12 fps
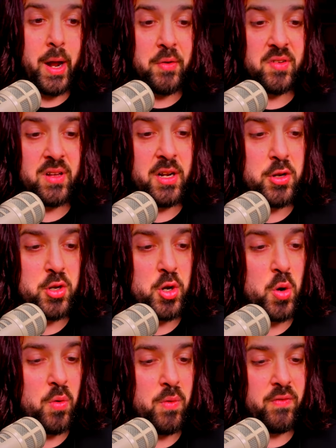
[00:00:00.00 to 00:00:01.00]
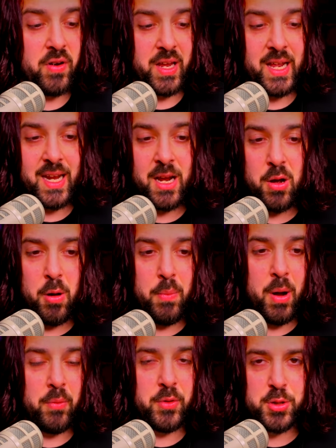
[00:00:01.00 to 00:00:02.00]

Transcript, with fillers: I was going to do, forgetting about the